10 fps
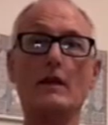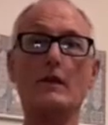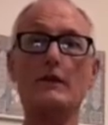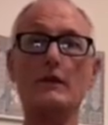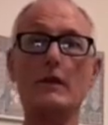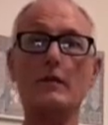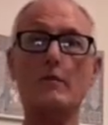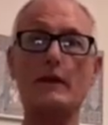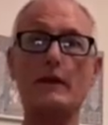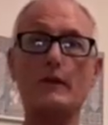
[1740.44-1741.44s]
you see,
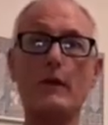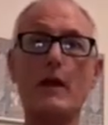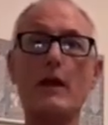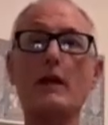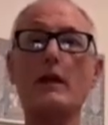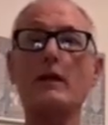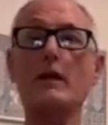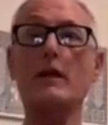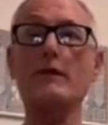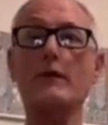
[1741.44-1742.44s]
by training
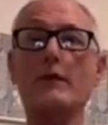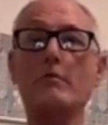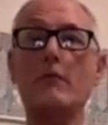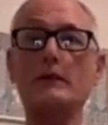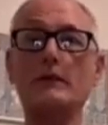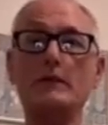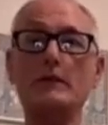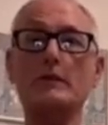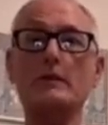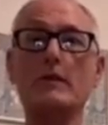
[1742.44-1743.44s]
the different
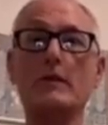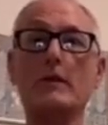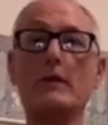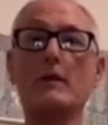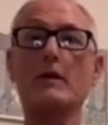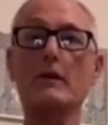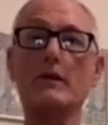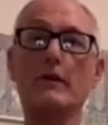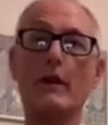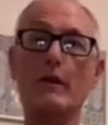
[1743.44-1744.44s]
muscles,
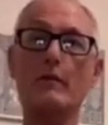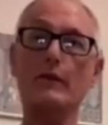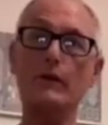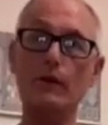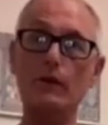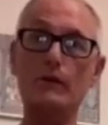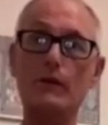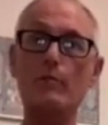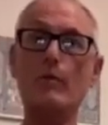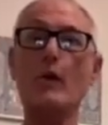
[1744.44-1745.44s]
you're able to use
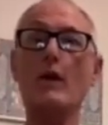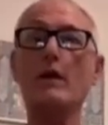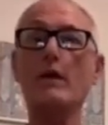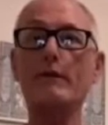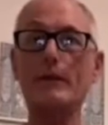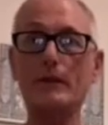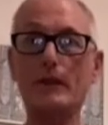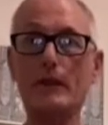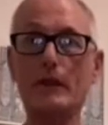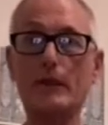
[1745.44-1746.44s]
them more
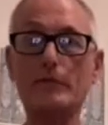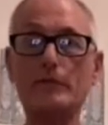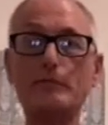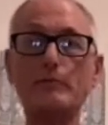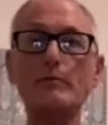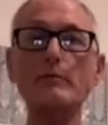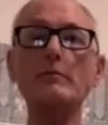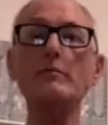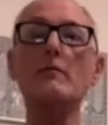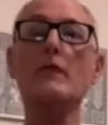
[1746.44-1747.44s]
efficiently.
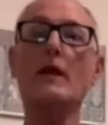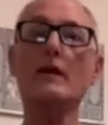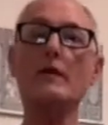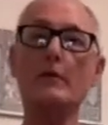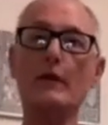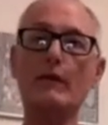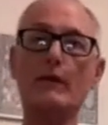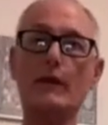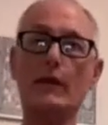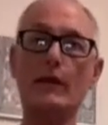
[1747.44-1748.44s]
And you'll be
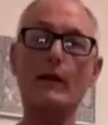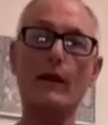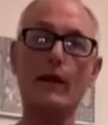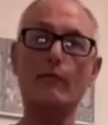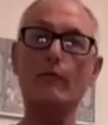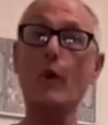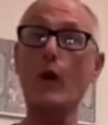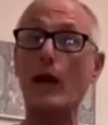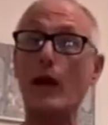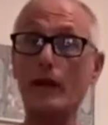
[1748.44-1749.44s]
able to have
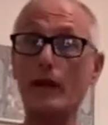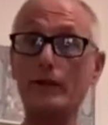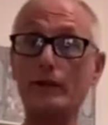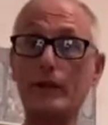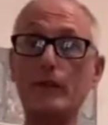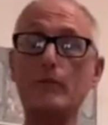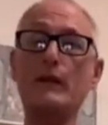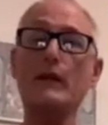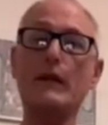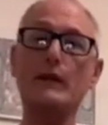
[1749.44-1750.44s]
more energy
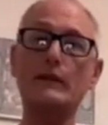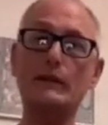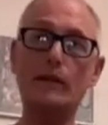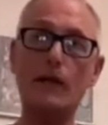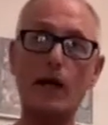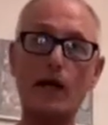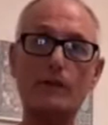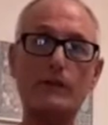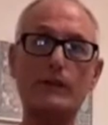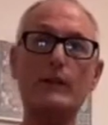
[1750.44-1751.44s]
because the
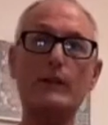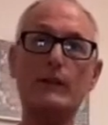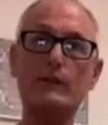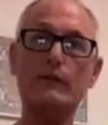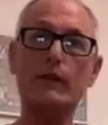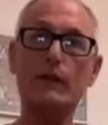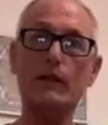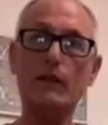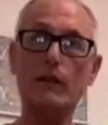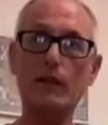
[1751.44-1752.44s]
oxygen is really